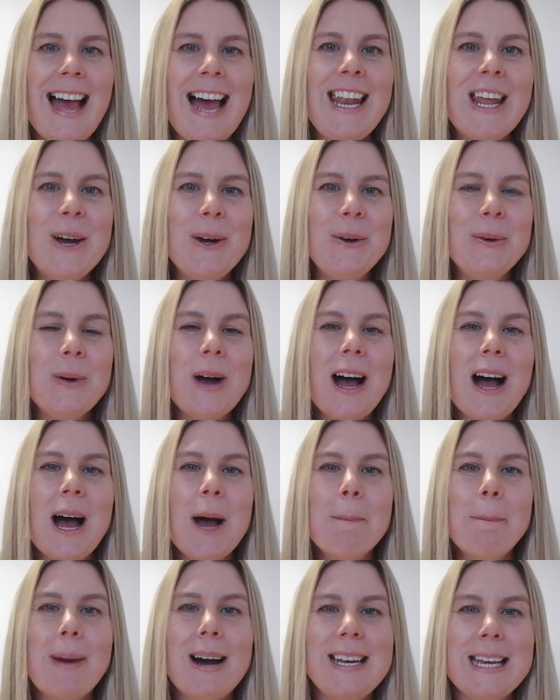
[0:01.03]
Hello,
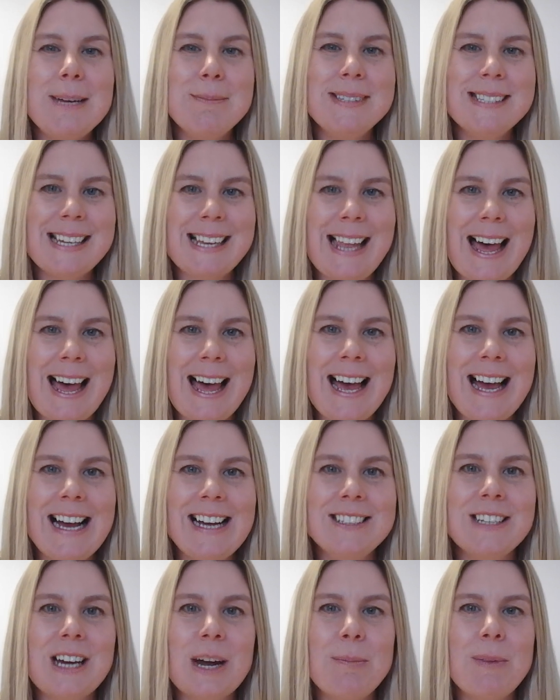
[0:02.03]
my name's Claire
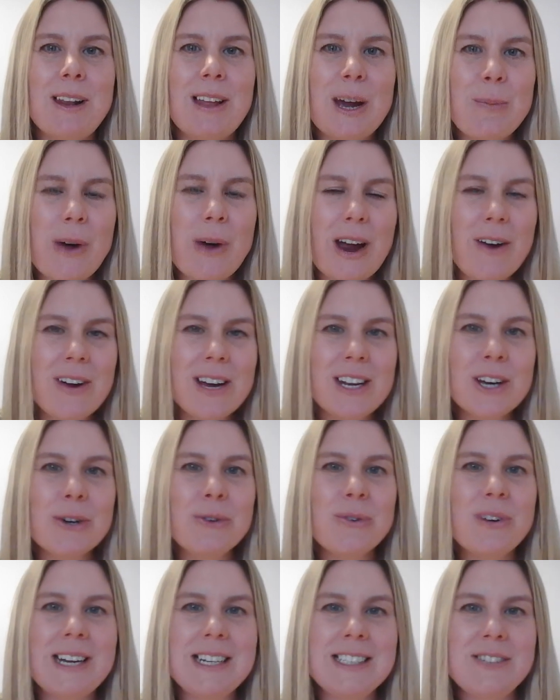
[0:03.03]
and I'm a librarian at
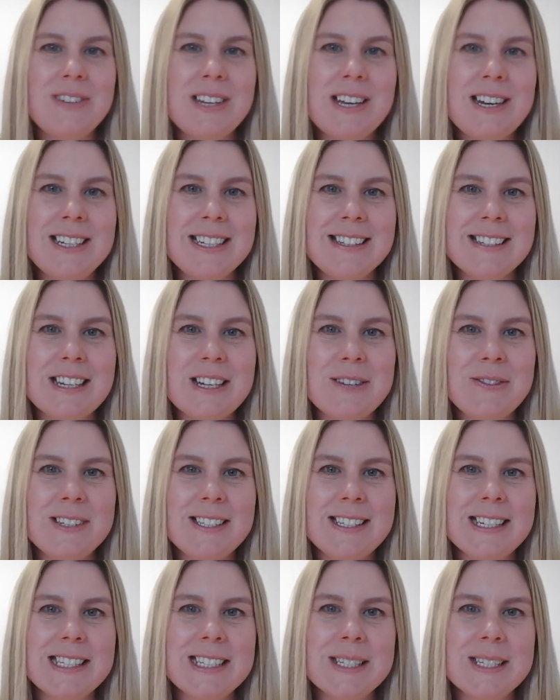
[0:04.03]
Creative Learning
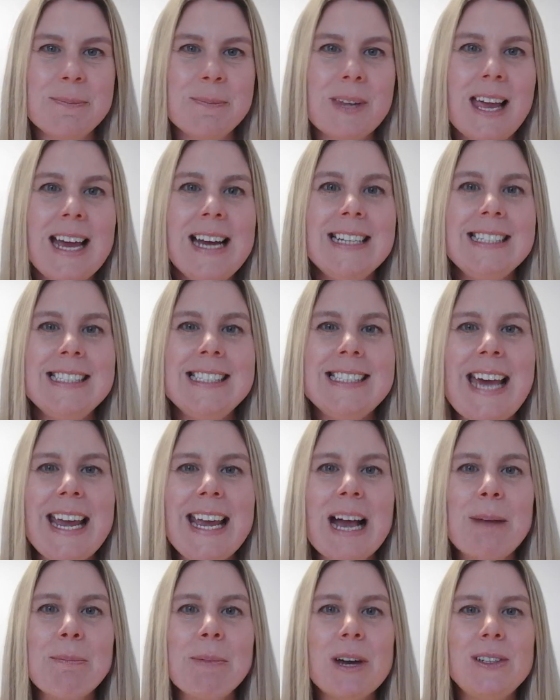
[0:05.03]
Services.
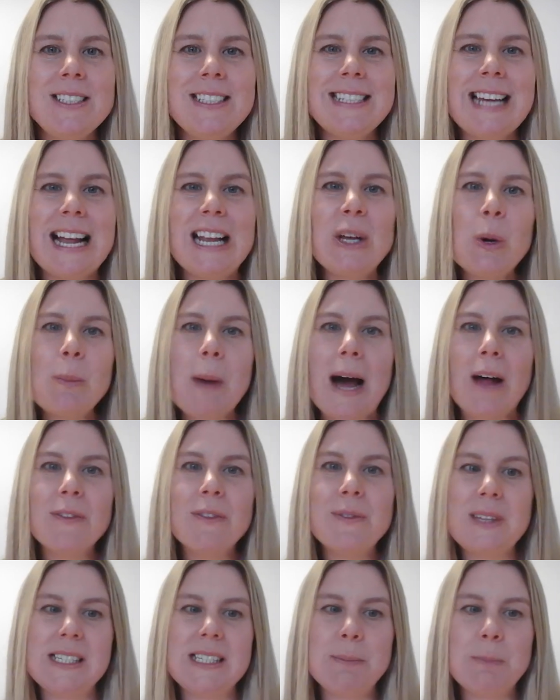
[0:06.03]
Today I'm going to tell you about
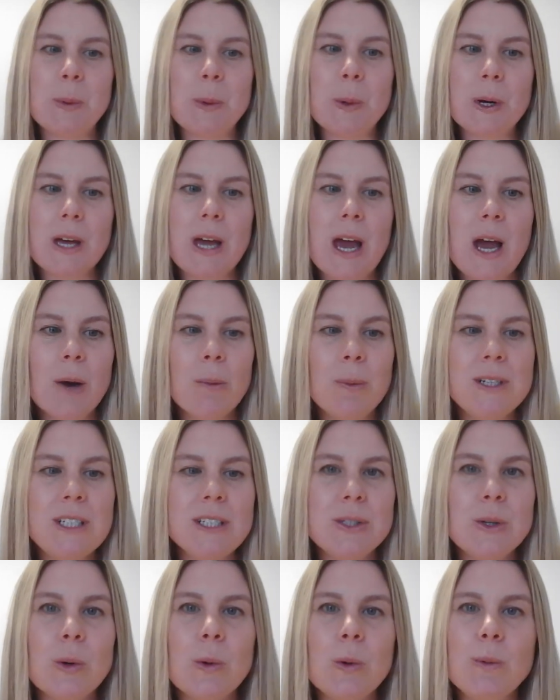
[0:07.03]
this book, which
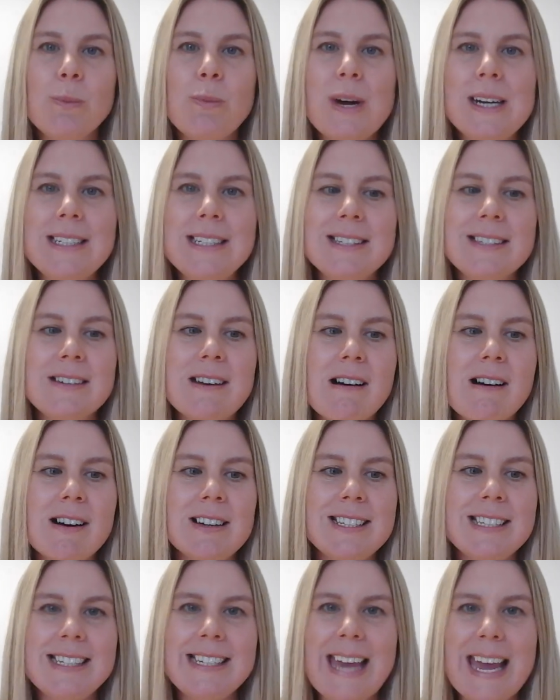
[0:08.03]
is called Press
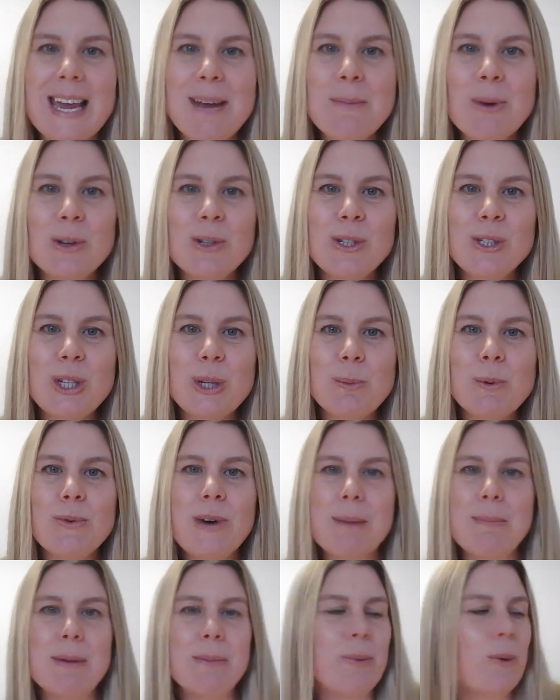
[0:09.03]
Start, Game On Super
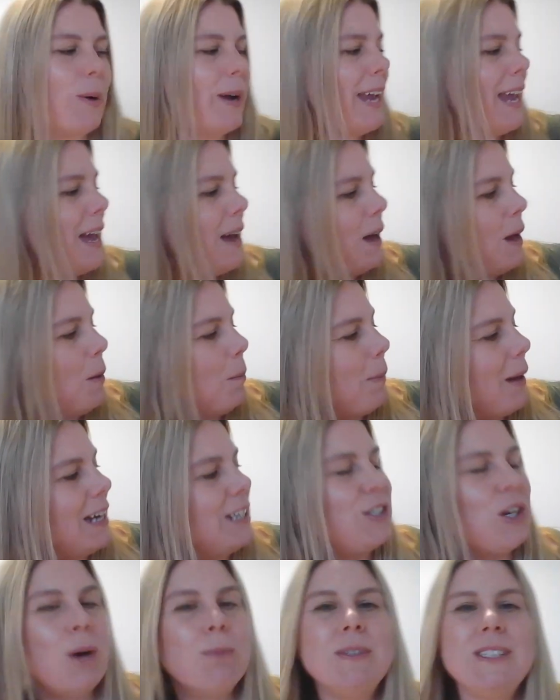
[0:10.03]
Rabbit Boy by
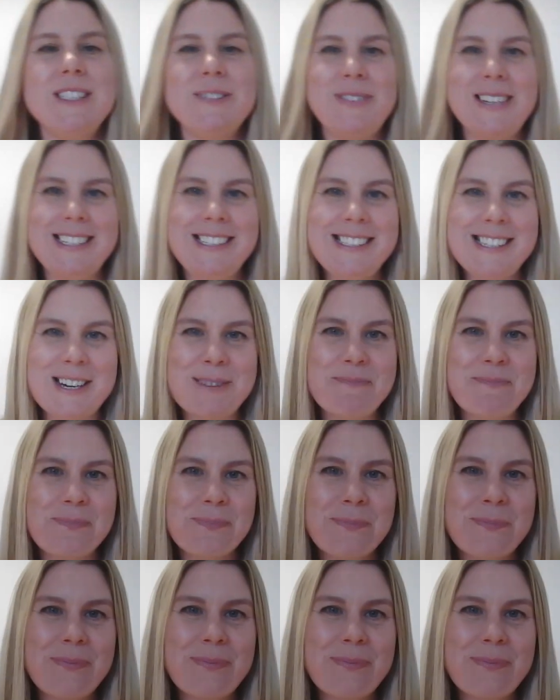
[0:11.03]
Thomas Flintham.